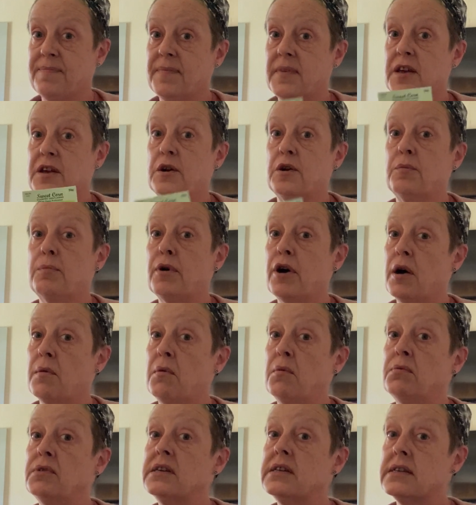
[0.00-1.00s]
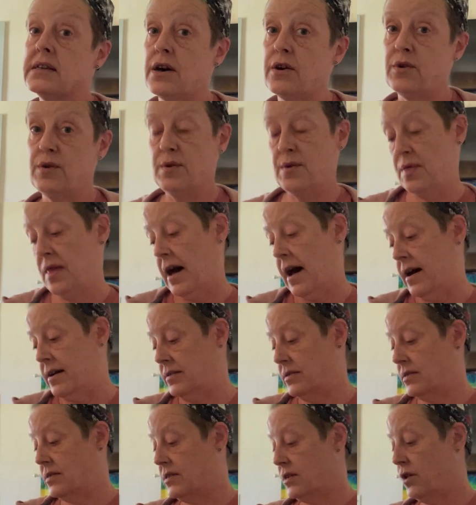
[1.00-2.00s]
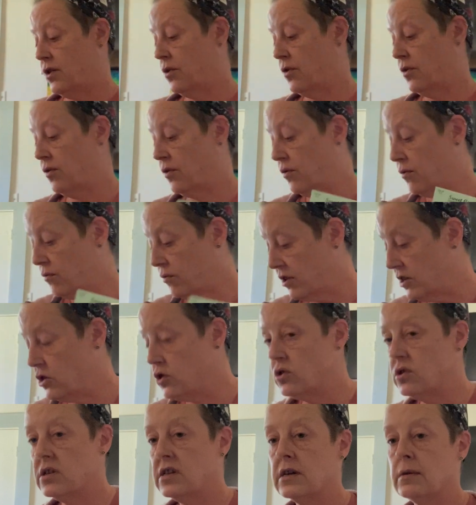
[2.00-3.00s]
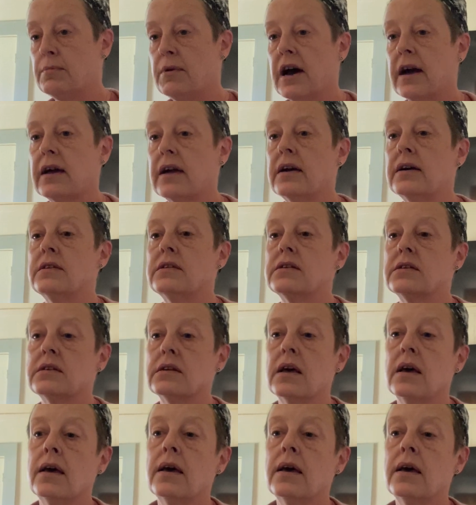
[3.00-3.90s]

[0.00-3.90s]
It'll probably tell you that. So read your seed packets.